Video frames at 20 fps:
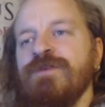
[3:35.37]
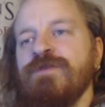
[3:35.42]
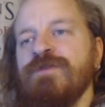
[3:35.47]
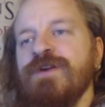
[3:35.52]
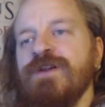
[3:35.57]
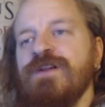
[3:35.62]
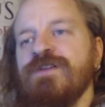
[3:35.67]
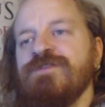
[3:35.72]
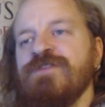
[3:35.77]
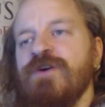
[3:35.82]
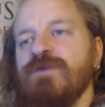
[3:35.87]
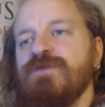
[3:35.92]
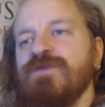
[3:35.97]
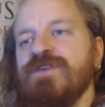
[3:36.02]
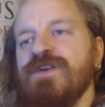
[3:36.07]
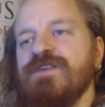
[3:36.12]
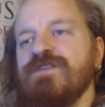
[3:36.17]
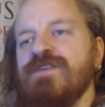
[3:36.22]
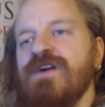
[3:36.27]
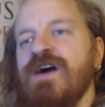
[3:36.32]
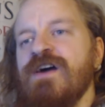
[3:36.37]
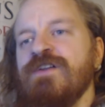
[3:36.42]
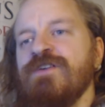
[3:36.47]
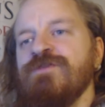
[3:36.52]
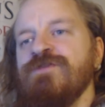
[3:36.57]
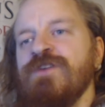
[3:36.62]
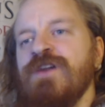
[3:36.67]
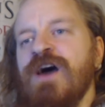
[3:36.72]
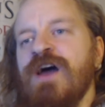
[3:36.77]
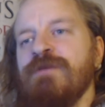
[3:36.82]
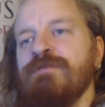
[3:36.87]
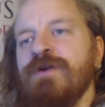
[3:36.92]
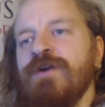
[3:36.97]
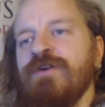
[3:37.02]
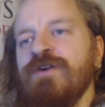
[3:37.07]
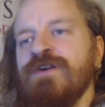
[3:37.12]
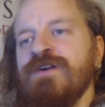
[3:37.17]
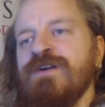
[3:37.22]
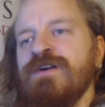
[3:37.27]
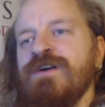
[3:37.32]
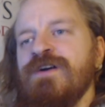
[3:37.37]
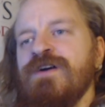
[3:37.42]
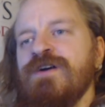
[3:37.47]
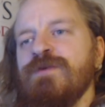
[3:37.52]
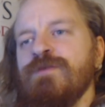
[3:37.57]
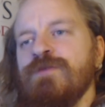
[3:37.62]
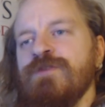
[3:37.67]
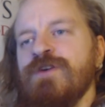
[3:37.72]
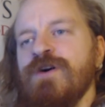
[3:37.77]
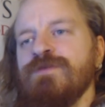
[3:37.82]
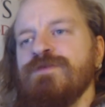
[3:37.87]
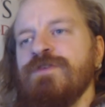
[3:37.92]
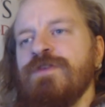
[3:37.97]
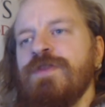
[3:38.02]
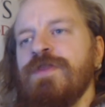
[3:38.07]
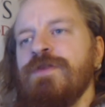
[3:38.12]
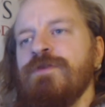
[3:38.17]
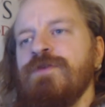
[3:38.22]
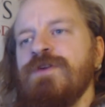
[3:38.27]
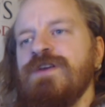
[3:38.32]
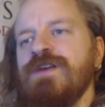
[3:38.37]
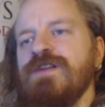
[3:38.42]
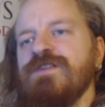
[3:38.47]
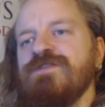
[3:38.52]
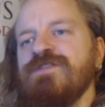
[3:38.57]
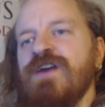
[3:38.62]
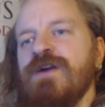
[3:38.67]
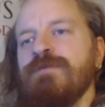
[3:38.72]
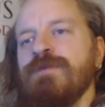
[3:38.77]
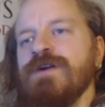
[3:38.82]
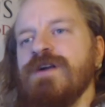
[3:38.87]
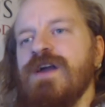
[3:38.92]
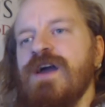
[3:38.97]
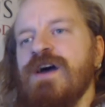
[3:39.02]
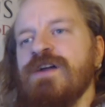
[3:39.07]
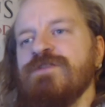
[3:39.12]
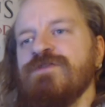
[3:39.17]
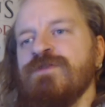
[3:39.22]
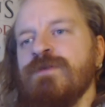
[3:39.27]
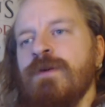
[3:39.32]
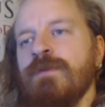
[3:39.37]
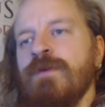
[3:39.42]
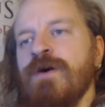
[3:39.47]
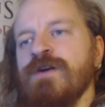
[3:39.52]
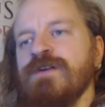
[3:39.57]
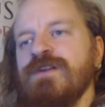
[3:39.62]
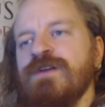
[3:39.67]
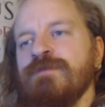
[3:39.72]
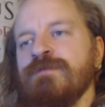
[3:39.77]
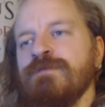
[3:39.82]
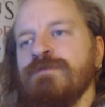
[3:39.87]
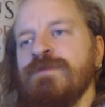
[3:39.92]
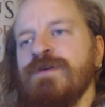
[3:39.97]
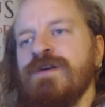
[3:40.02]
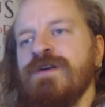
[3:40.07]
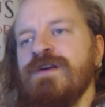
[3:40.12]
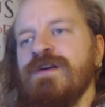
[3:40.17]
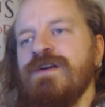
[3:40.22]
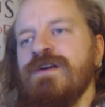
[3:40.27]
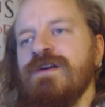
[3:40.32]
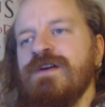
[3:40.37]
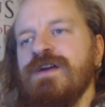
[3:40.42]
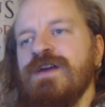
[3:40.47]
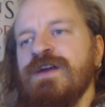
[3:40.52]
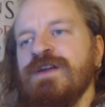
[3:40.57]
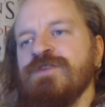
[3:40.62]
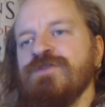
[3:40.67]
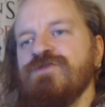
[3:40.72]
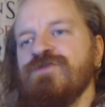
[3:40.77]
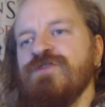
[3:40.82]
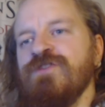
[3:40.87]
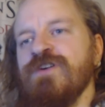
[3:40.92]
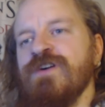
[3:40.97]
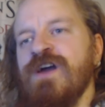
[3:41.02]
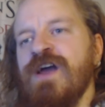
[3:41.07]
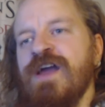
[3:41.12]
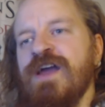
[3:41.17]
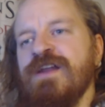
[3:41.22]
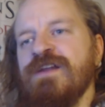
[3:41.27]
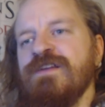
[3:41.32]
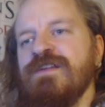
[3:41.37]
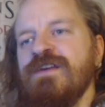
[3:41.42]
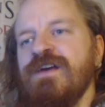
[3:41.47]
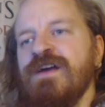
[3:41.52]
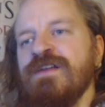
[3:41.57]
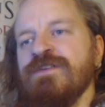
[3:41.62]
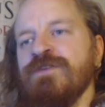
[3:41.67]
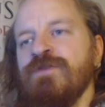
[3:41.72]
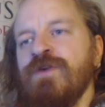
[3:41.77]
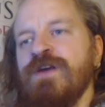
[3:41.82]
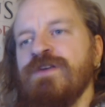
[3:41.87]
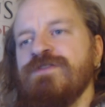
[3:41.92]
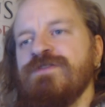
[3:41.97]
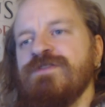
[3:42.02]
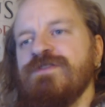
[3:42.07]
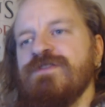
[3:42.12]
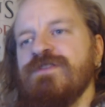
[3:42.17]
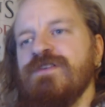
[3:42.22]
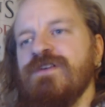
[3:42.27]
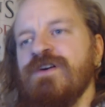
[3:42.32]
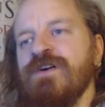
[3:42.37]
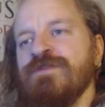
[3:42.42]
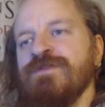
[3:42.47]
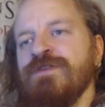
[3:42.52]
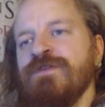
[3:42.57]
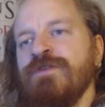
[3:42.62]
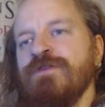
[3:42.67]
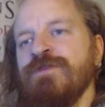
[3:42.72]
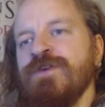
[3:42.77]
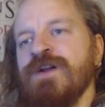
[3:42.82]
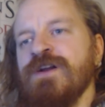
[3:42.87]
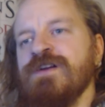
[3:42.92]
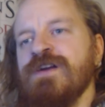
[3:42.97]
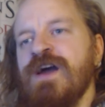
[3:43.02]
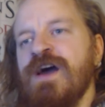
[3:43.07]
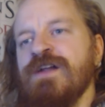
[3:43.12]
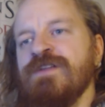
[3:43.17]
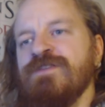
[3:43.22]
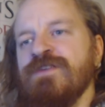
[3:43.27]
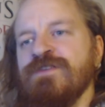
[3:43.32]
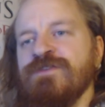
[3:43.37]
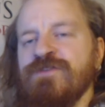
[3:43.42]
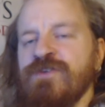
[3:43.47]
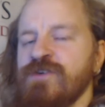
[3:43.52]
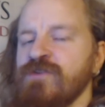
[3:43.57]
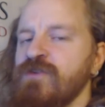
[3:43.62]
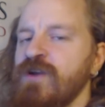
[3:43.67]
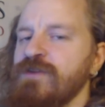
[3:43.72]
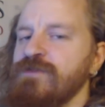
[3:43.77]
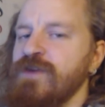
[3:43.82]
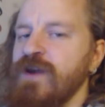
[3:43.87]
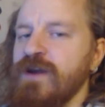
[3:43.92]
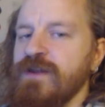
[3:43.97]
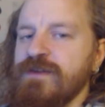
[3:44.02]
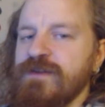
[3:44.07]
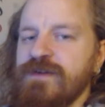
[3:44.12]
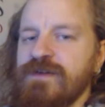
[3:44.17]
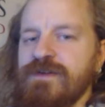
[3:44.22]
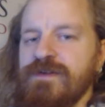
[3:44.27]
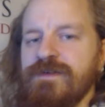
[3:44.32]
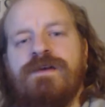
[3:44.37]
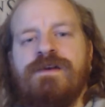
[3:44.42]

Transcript: Reveal the top 6 cards of your library. Put up to 3 enchantment cards from among them into your hand, and the rest of the revealed cards into your graveyard.